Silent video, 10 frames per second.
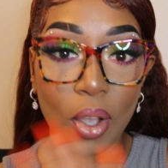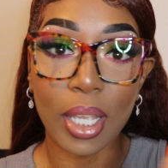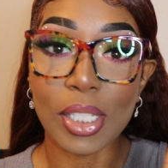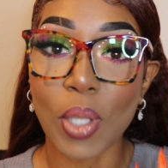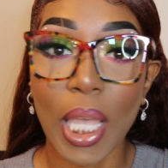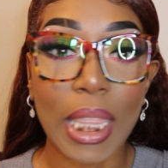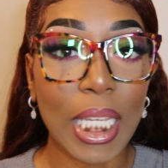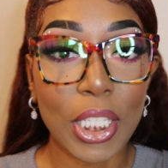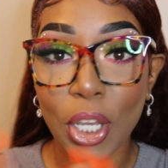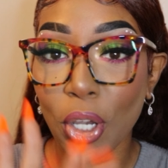Okay, so I
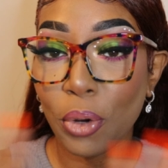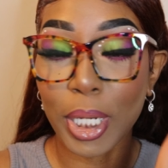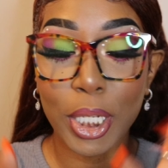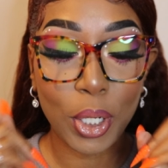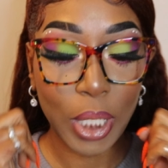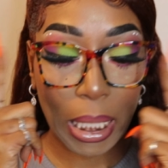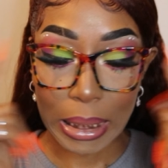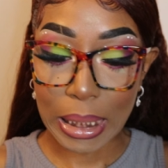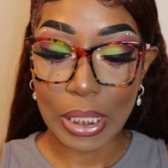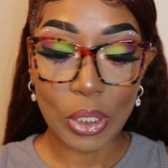think y'all already know,
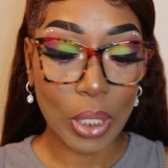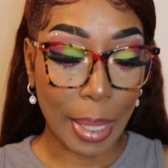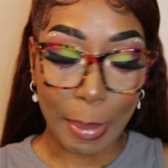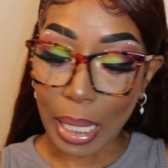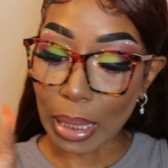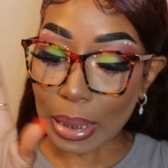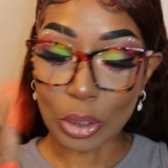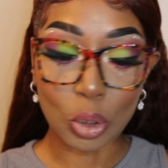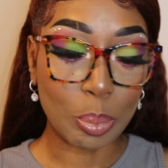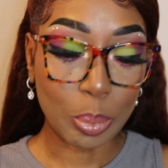like, these are like
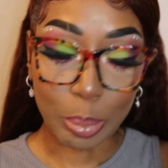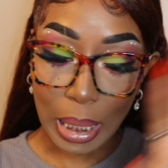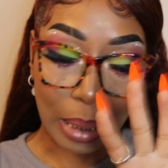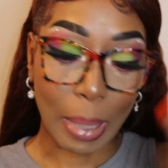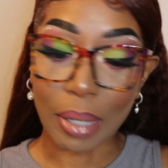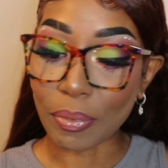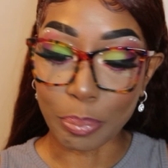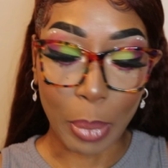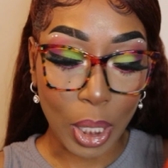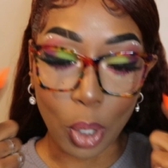
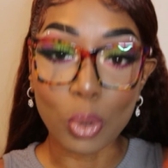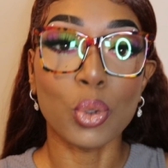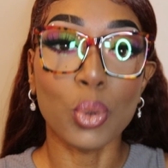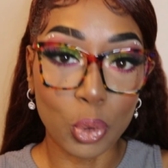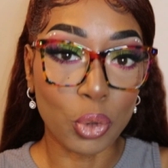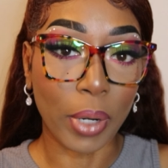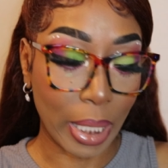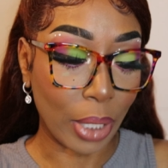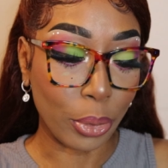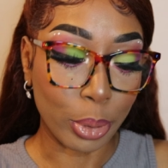my go-tos right
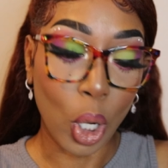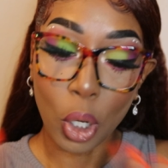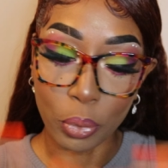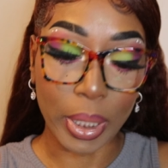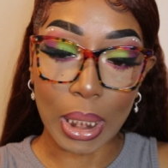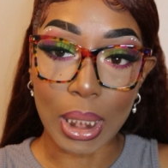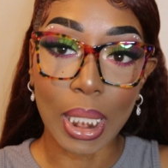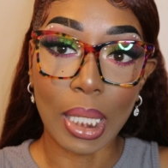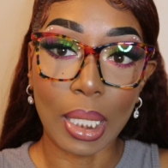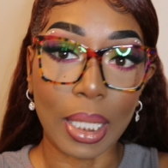now already.
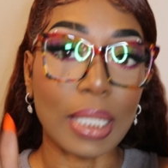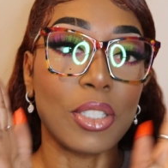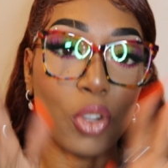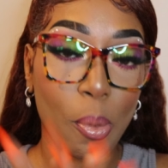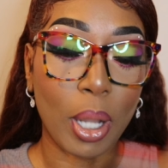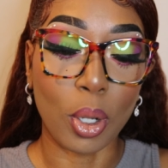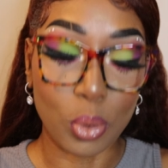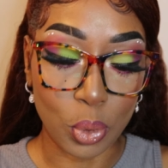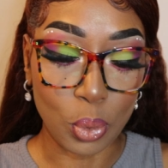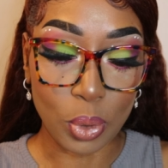Like, these are my
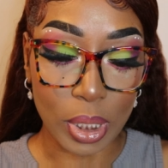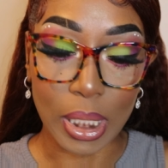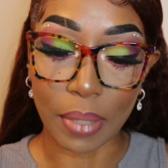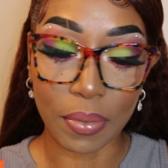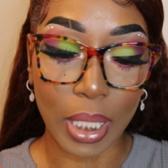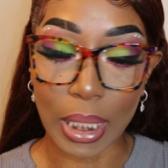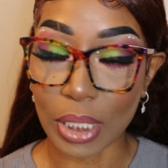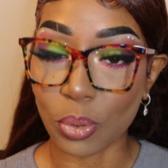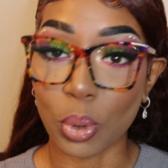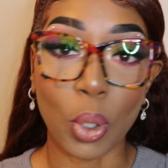go-tos because I feel like
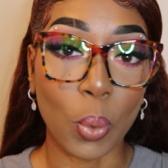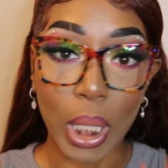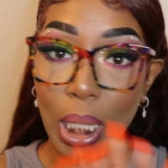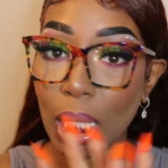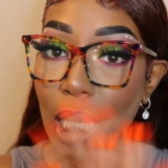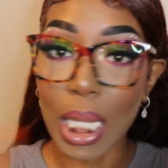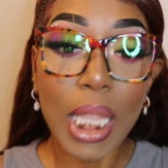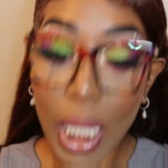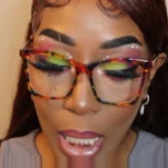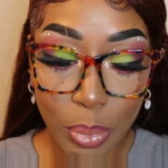these will go with
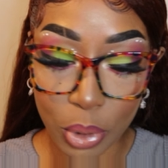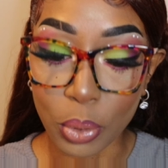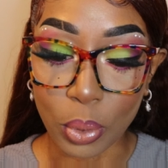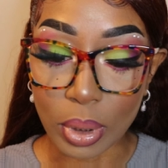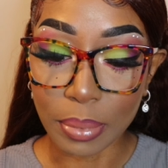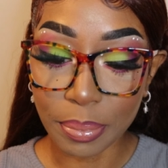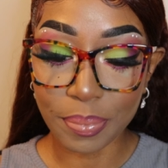anything I put on.